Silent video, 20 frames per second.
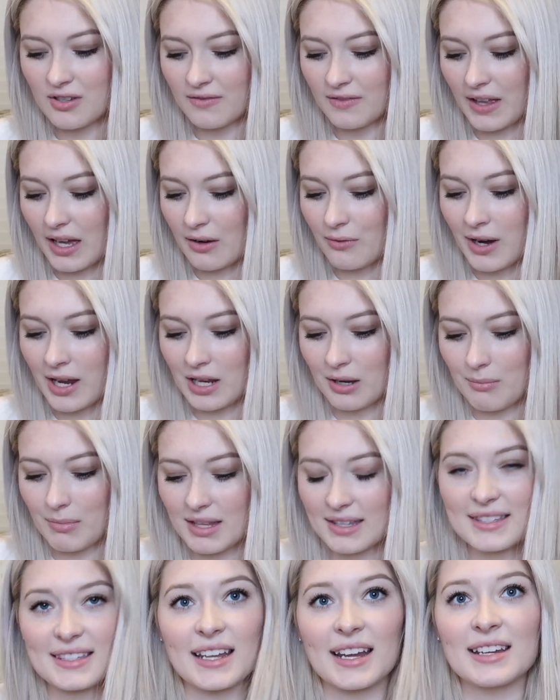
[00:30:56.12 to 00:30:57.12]
of like random
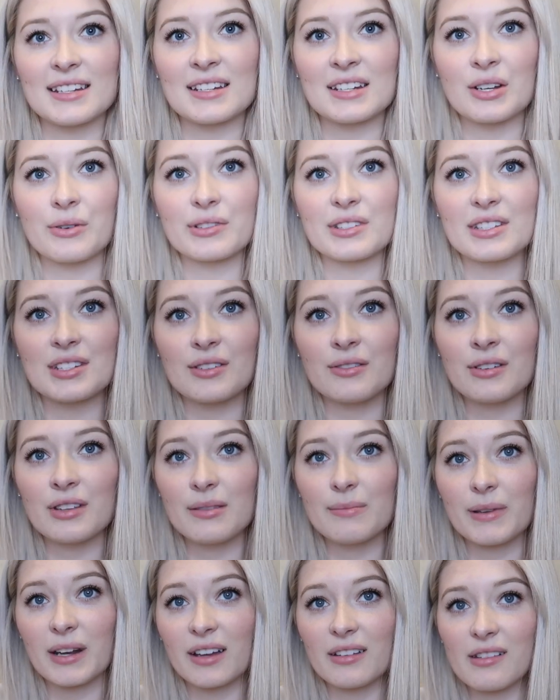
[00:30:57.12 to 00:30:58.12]
pins that I didn't know what to do with,
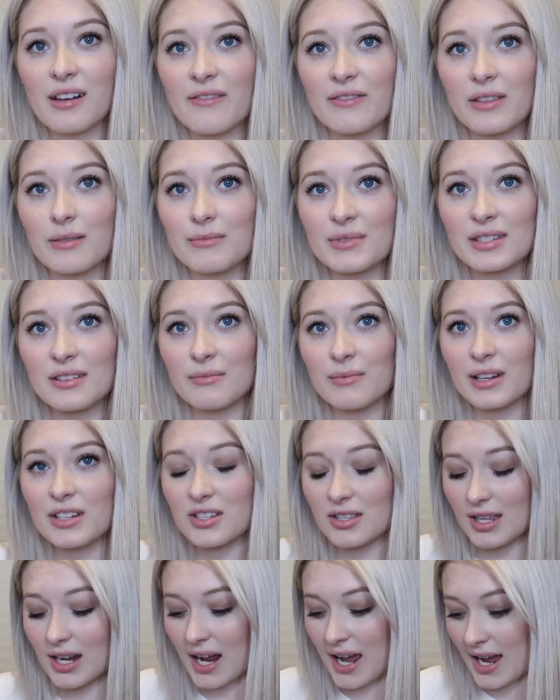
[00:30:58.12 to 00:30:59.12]
but I love them so
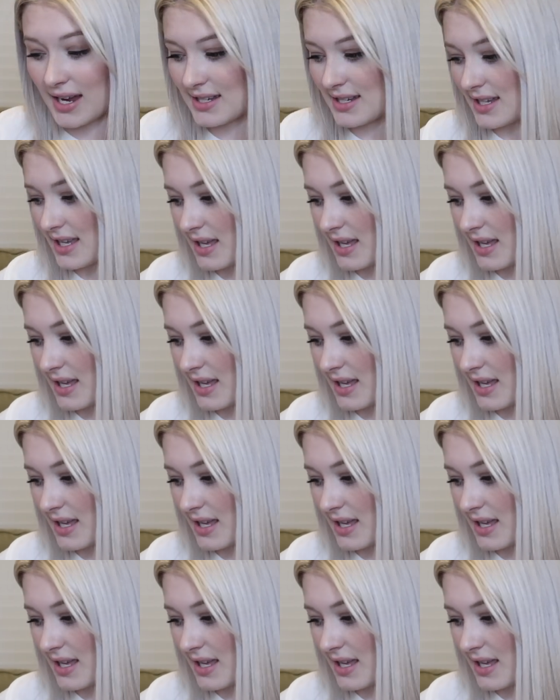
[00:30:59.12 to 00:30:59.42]
much that I had to